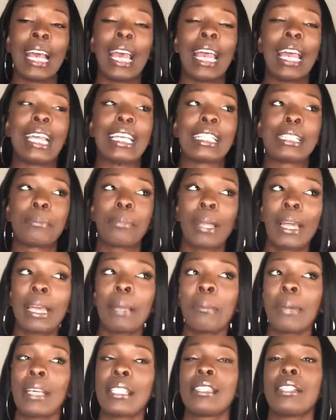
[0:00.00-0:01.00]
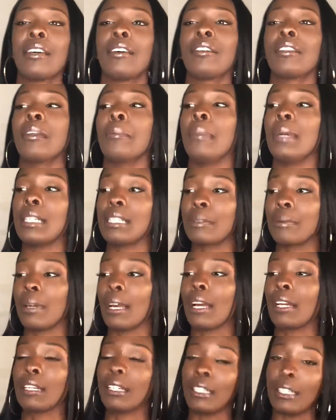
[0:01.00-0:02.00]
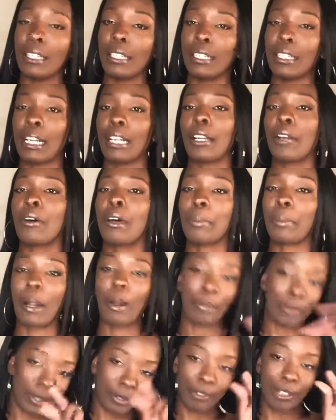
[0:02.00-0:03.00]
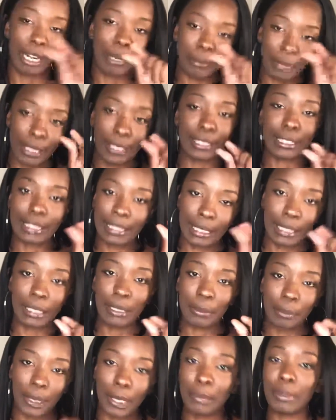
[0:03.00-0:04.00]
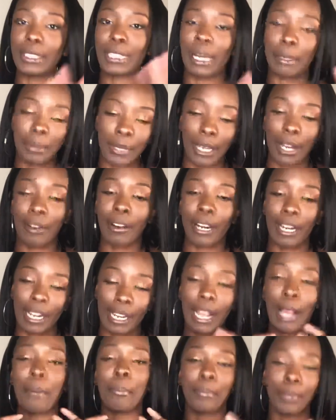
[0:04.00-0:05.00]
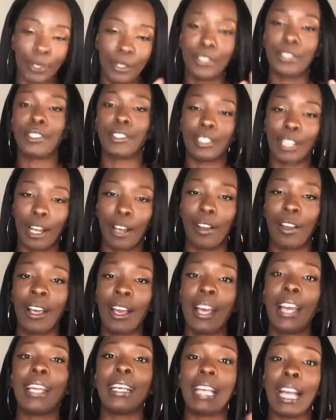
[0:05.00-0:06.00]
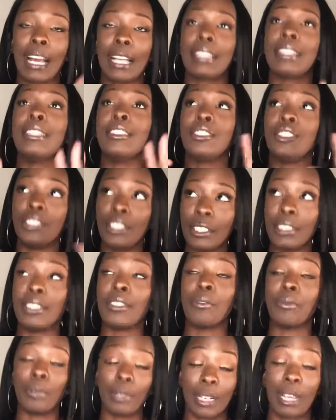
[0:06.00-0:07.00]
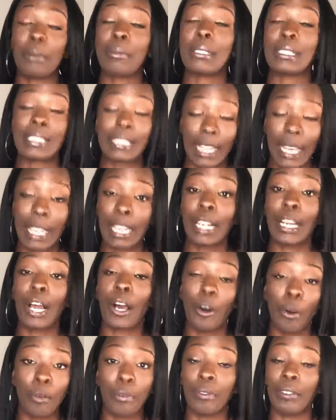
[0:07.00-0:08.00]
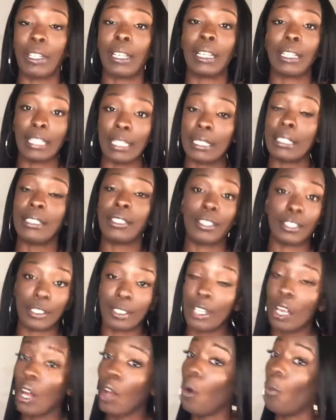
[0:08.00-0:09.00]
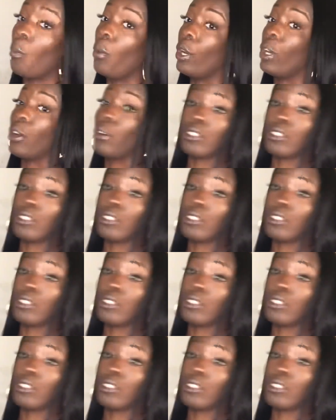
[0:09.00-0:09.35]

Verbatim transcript: explained myself the best way I could. And I know I probably was rambling just a little bit, but y'all be all right. I'm pretty sure y'all got the gist of what I was saying, hopefully, unless it just went